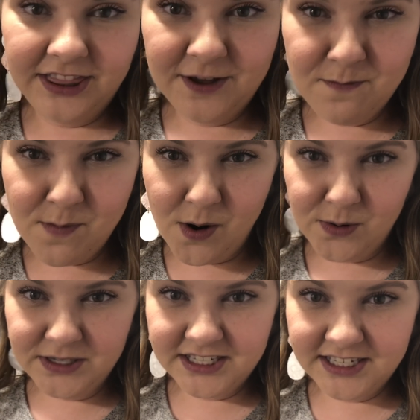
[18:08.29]
the
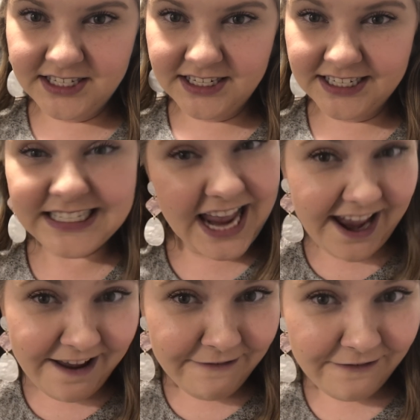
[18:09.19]
most
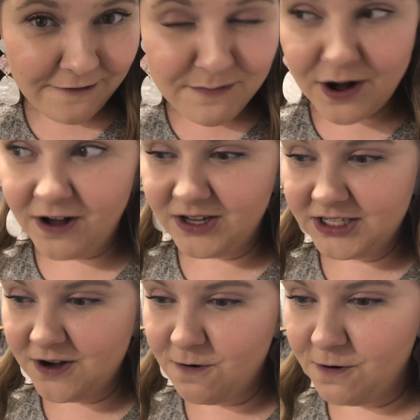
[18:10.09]
safe, but
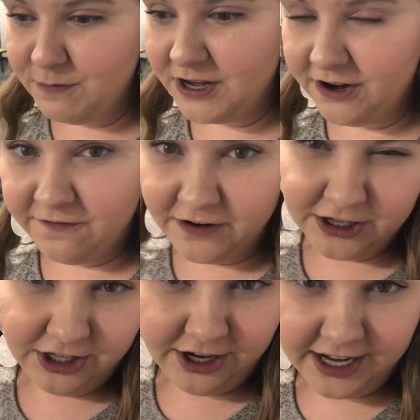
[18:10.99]
also will be good
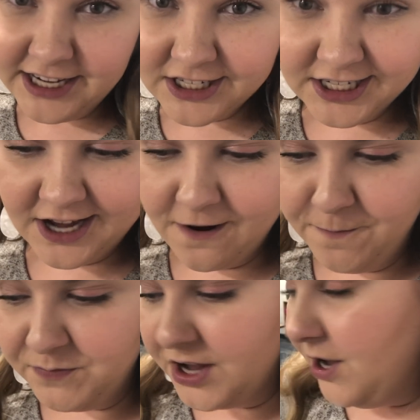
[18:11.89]
for learning.
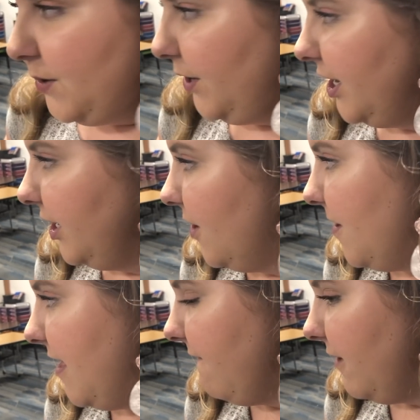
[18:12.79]
So we're gonna go
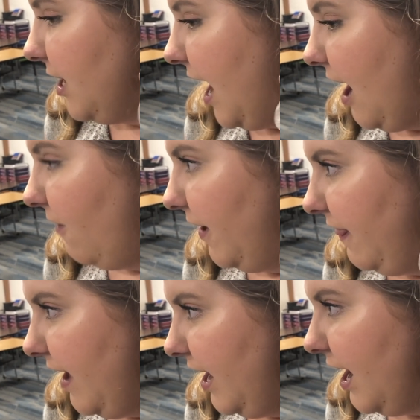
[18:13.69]
with it for now.
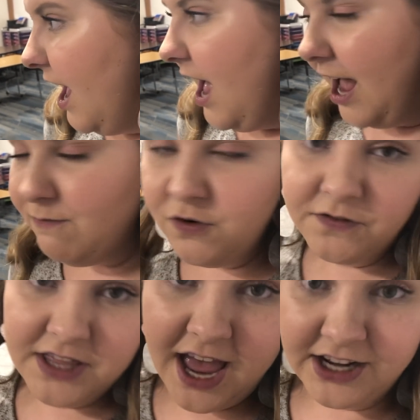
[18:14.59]
And then I
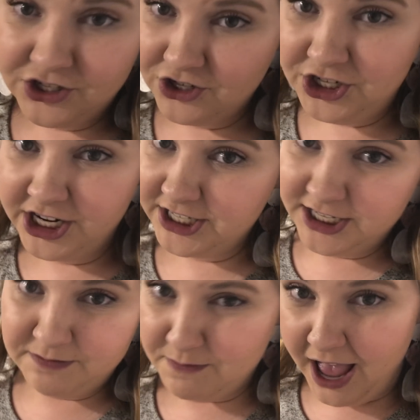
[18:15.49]
moved the extra chairs
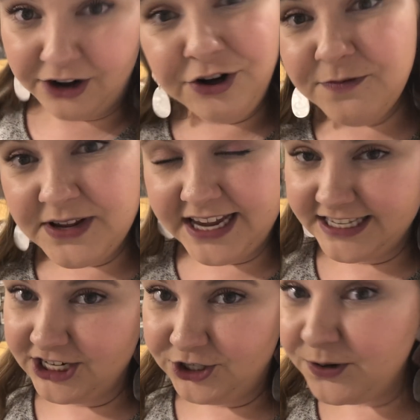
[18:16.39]
into my back room in
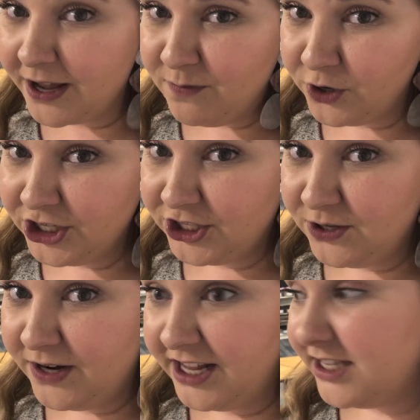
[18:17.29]
case I do get more
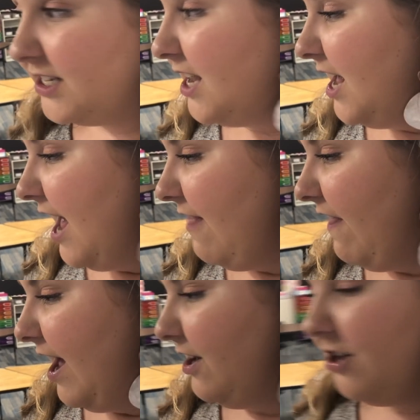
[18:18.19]
students. And then